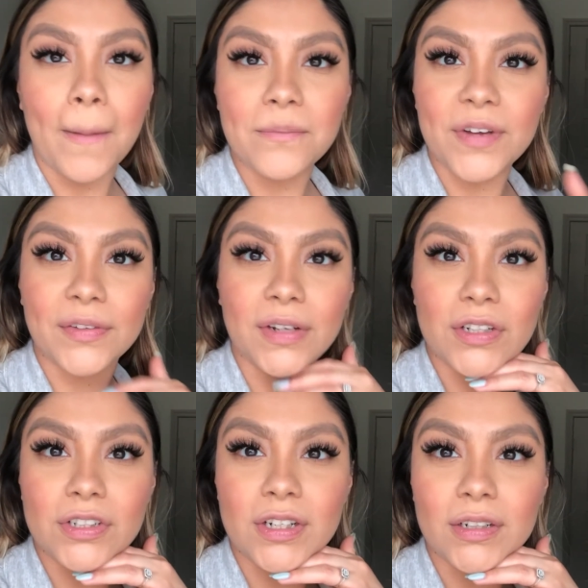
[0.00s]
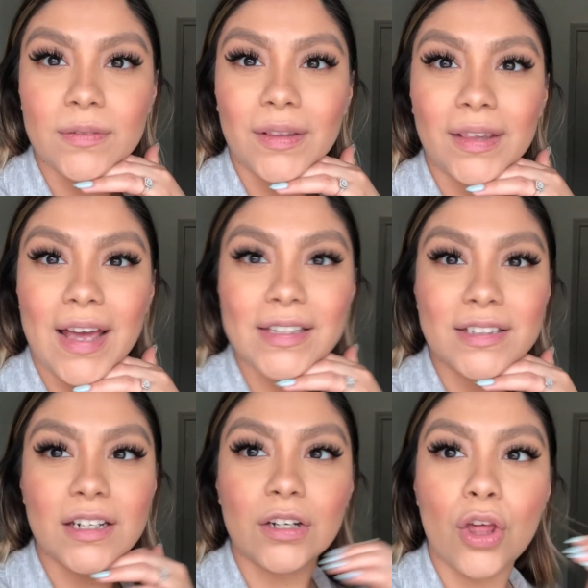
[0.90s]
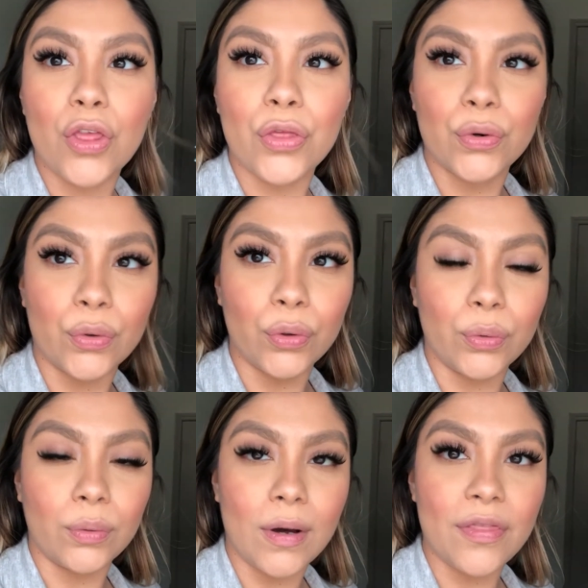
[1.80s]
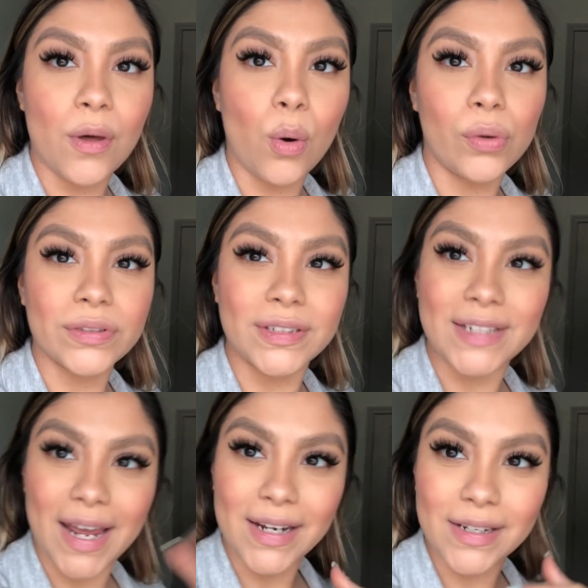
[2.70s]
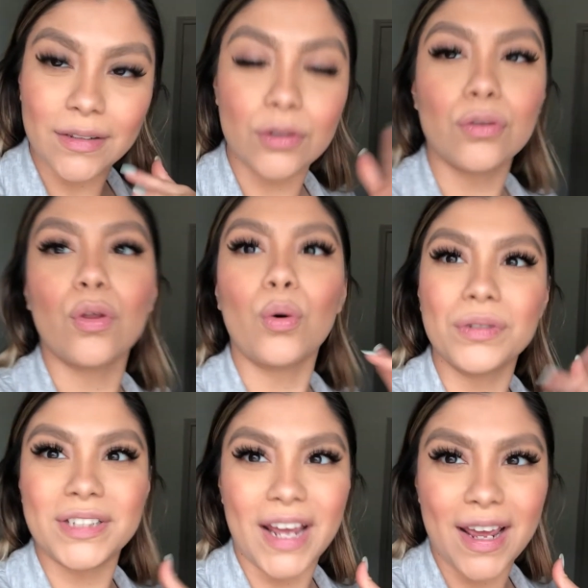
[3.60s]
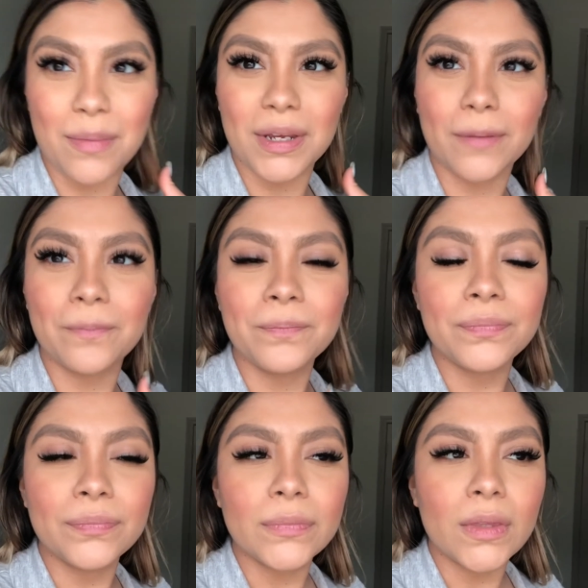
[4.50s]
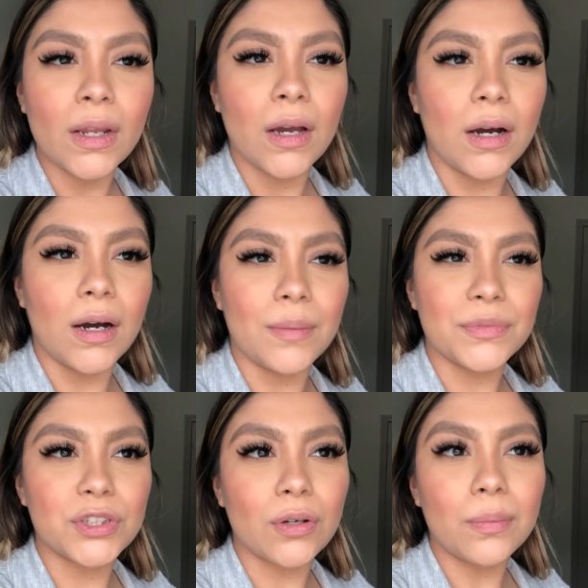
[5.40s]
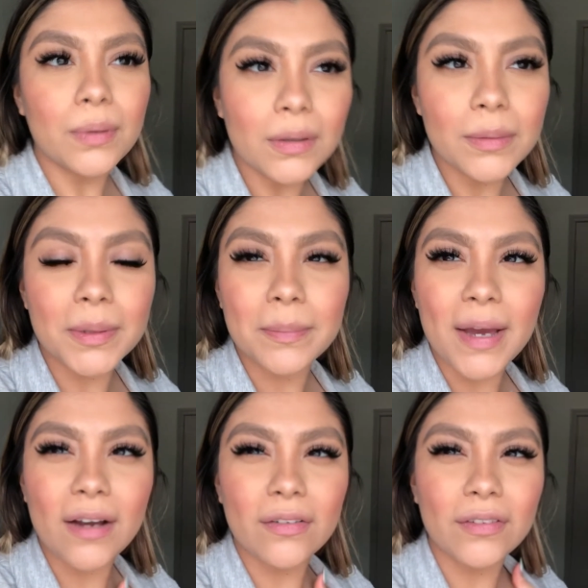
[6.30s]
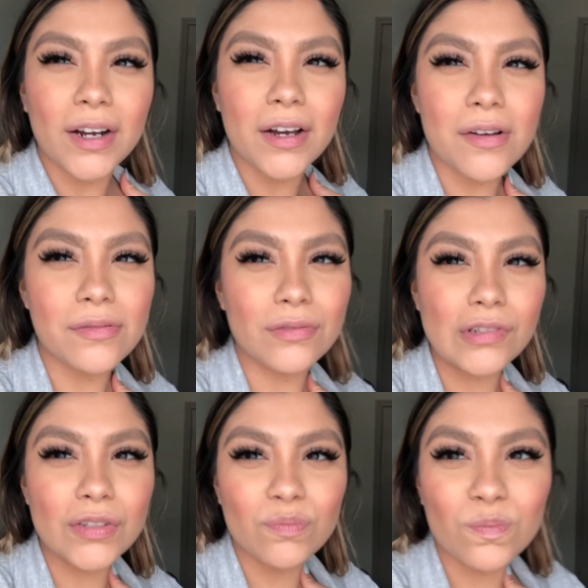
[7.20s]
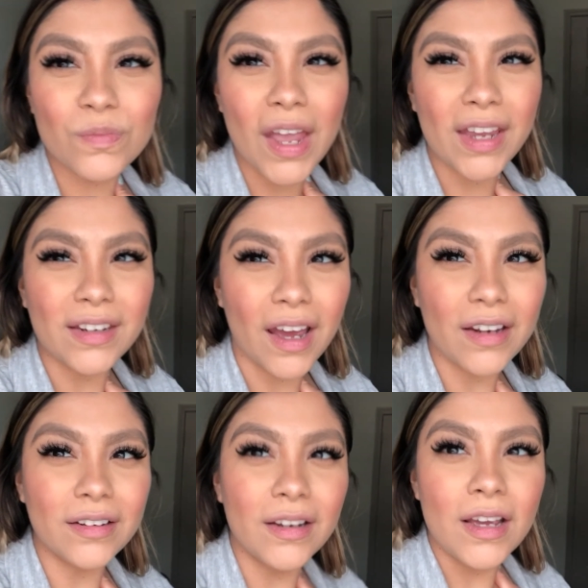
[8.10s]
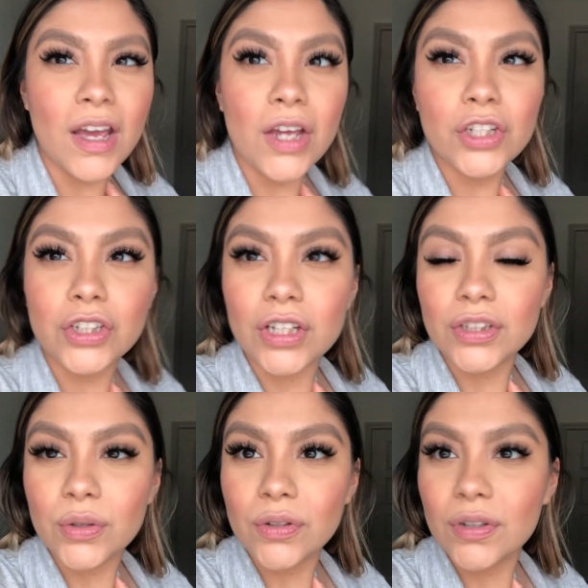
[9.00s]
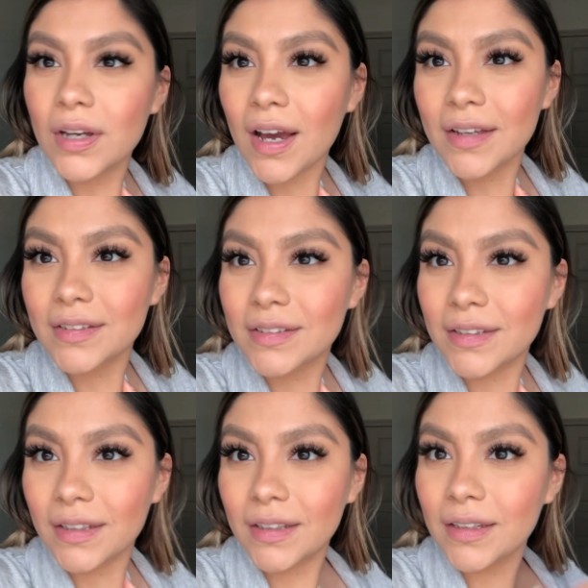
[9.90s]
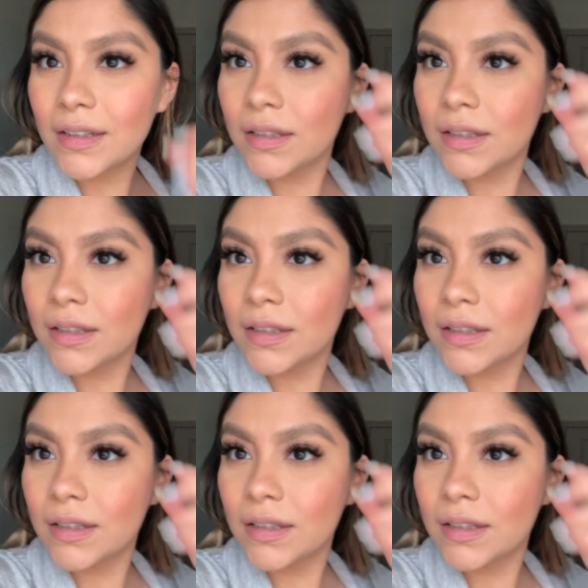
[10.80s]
foundation lasted through the whole night, through the whole day, I mean. So I'll probably be back around 8, 9, just so you guys see